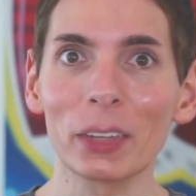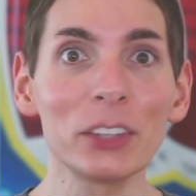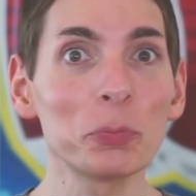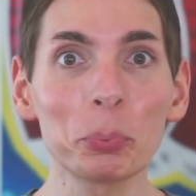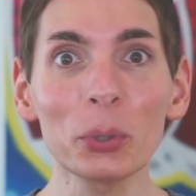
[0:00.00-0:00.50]

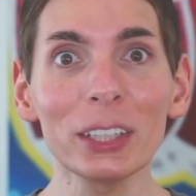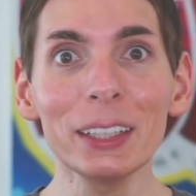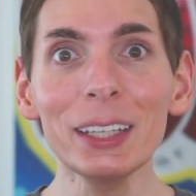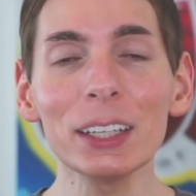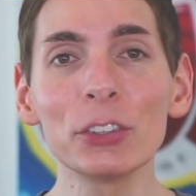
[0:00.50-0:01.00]
It's pretty
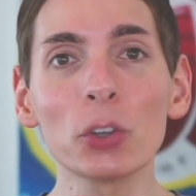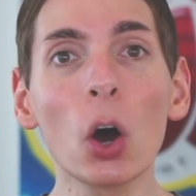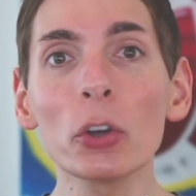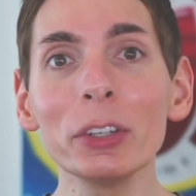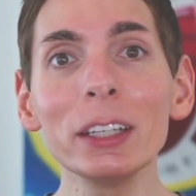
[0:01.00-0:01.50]
neat. And so
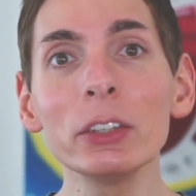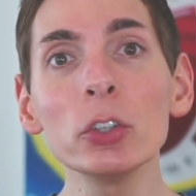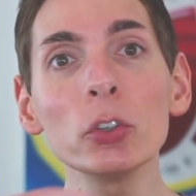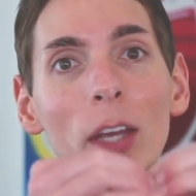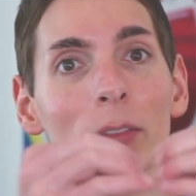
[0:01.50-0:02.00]
all you need to
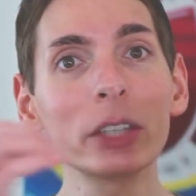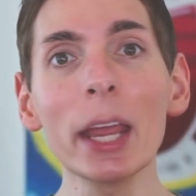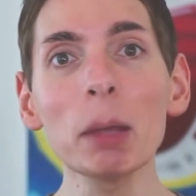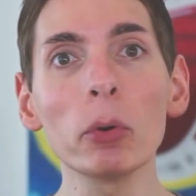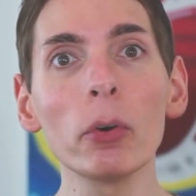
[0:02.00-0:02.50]
do is have a
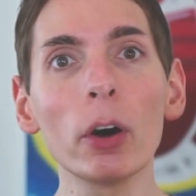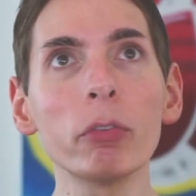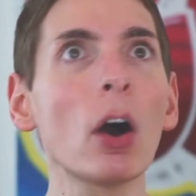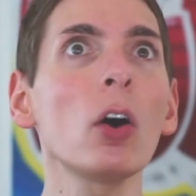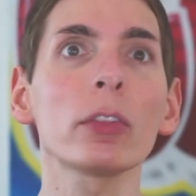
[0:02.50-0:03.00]
table of
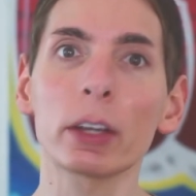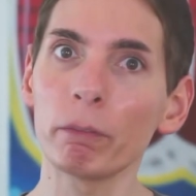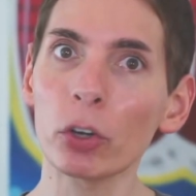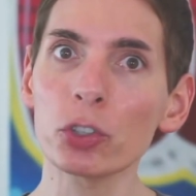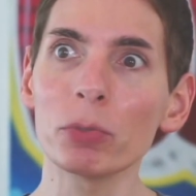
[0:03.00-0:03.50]
all the
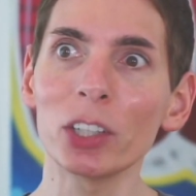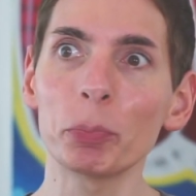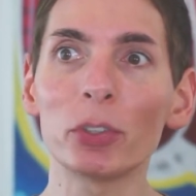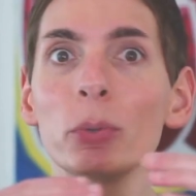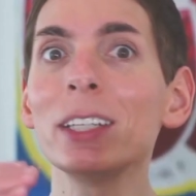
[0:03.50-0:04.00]
conversion rates
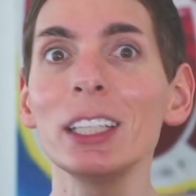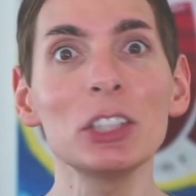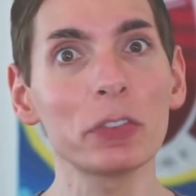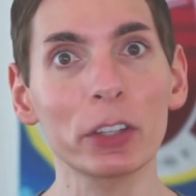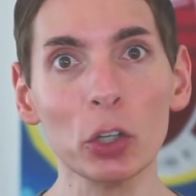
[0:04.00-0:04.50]
between
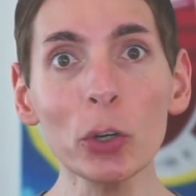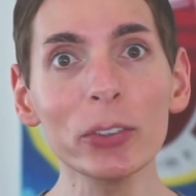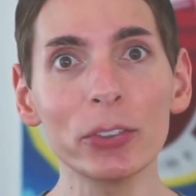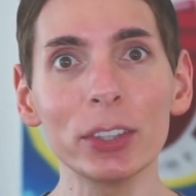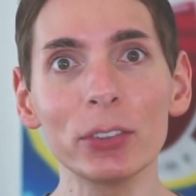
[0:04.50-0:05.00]
each of the
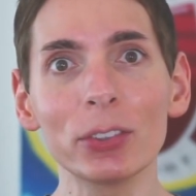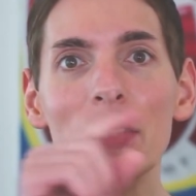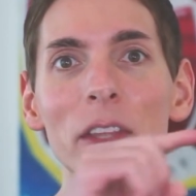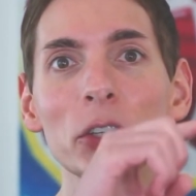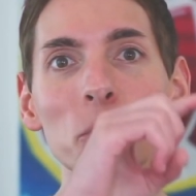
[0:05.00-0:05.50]
currencies,
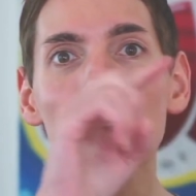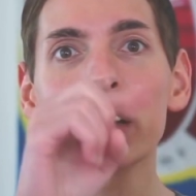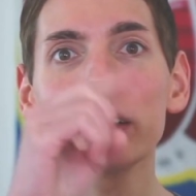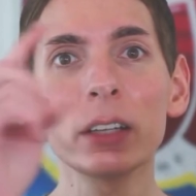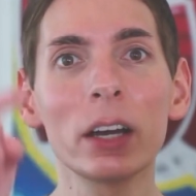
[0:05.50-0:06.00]
and then you
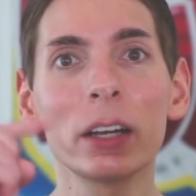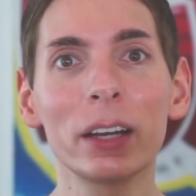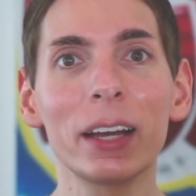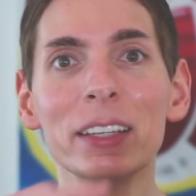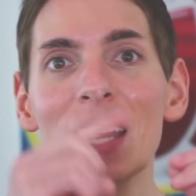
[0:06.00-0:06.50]
run
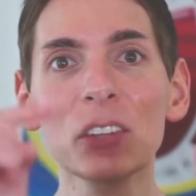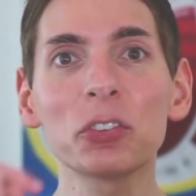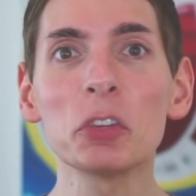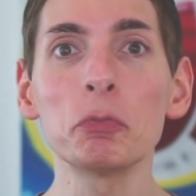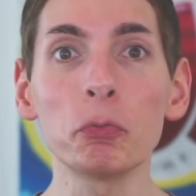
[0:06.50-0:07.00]
a, a
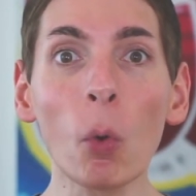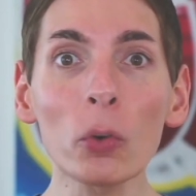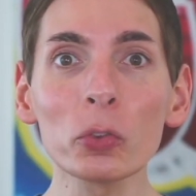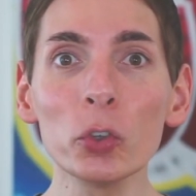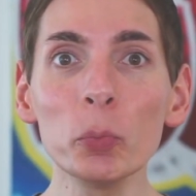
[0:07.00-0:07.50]
nested
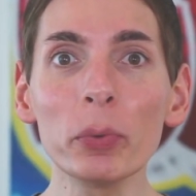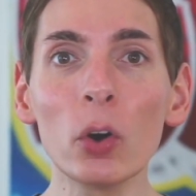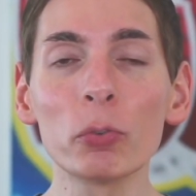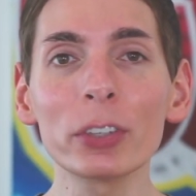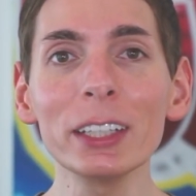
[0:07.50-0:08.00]
for loop
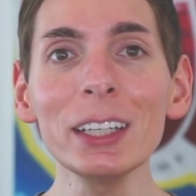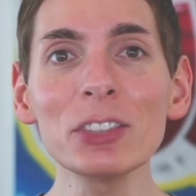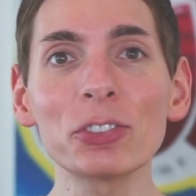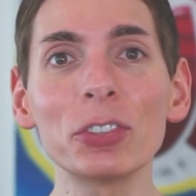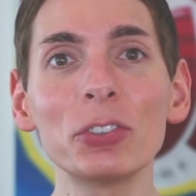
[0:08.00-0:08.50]
over
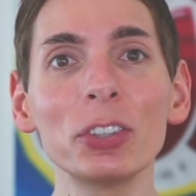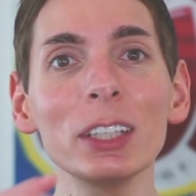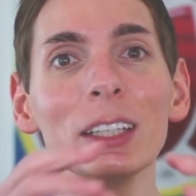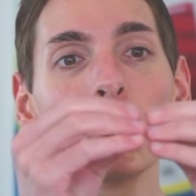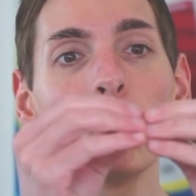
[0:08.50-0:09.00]
each to
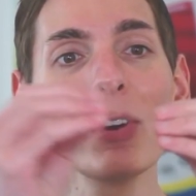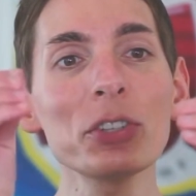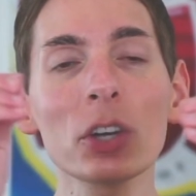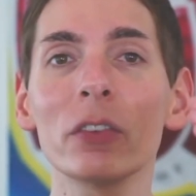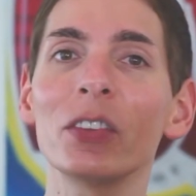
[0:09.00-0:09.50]
see
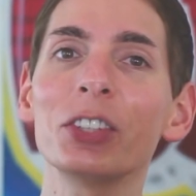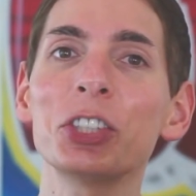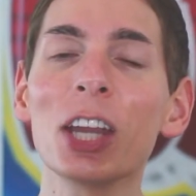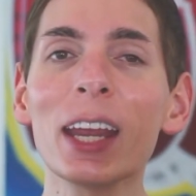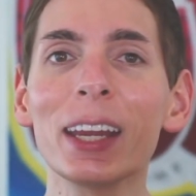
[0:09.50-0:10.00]
which of the
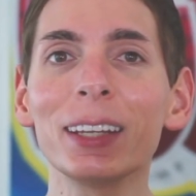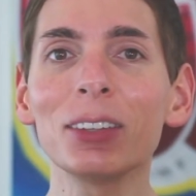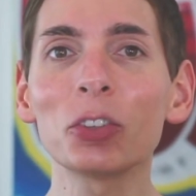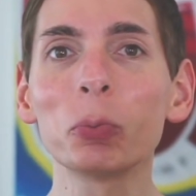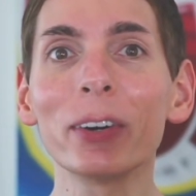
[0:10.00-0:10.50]

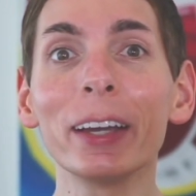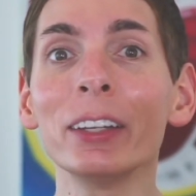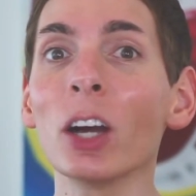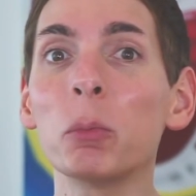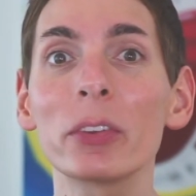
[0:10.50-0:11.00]
chains will
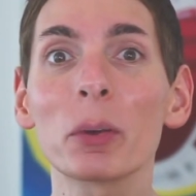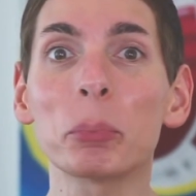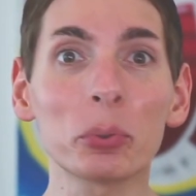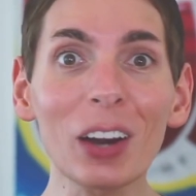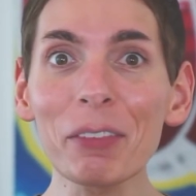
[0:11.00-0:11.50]
end up with a
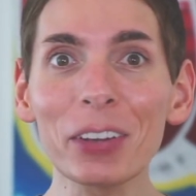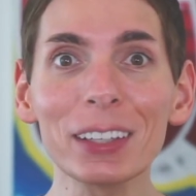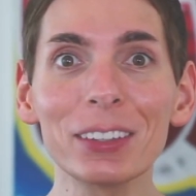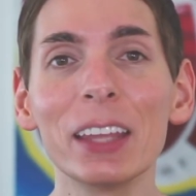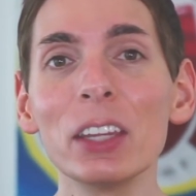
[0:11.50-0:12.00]

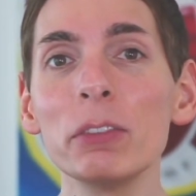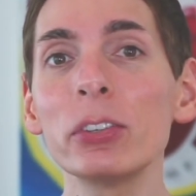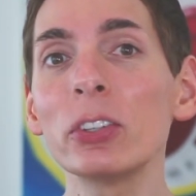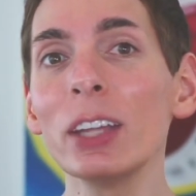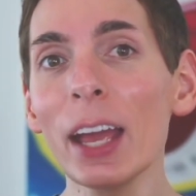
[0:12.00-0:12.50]
profit. And then if
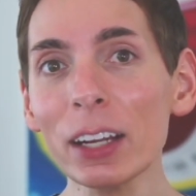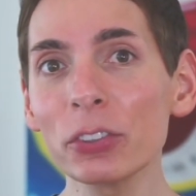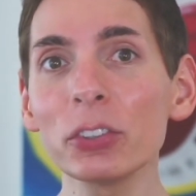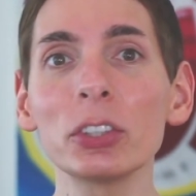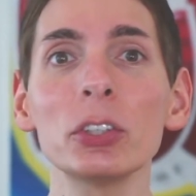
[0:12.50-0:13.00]
you can
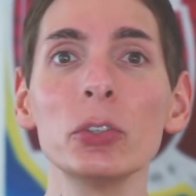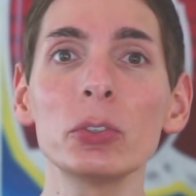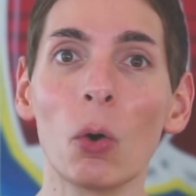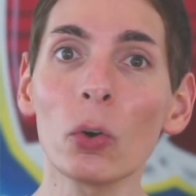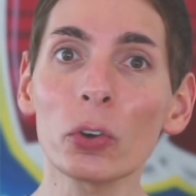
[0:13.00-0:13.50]

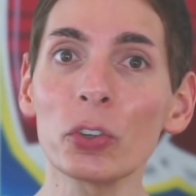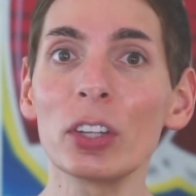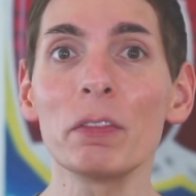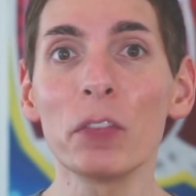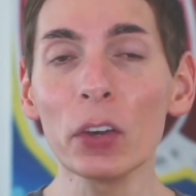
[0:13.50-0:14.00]
execute orders
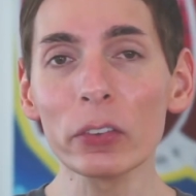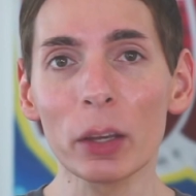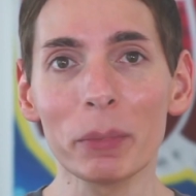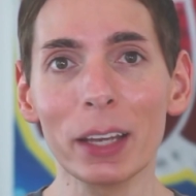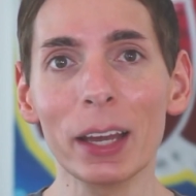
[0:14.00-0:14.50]
and fill
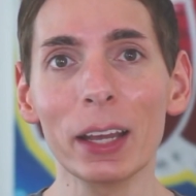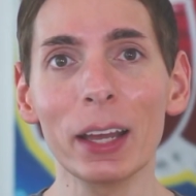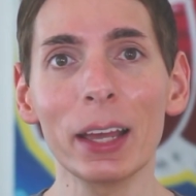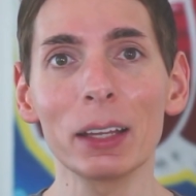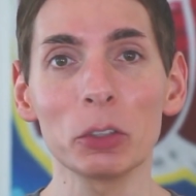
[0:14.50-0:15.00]
them, uh,
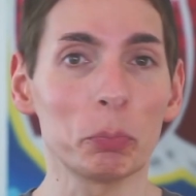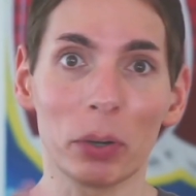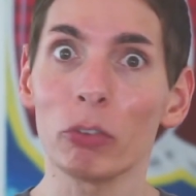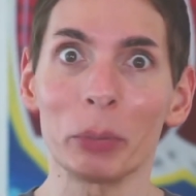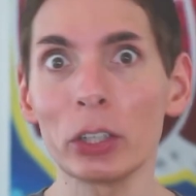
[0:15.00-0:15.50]
uh, you
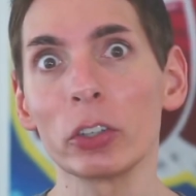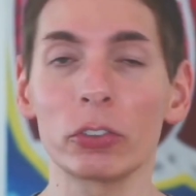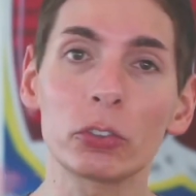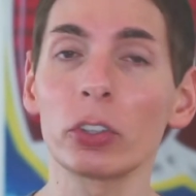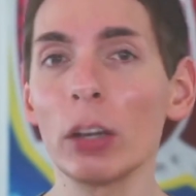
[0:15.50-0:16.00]
probably could because
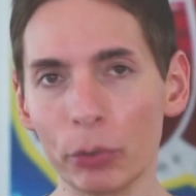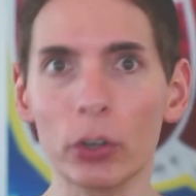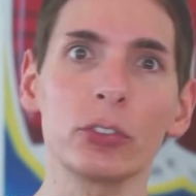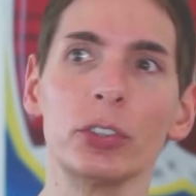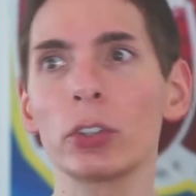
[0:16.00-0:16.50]
there's enough
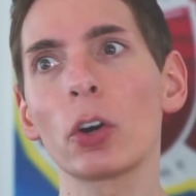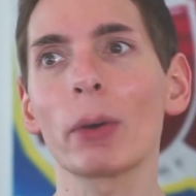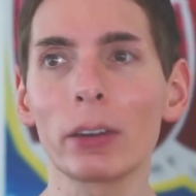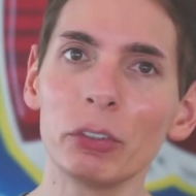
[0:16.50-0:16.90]
currency to go around.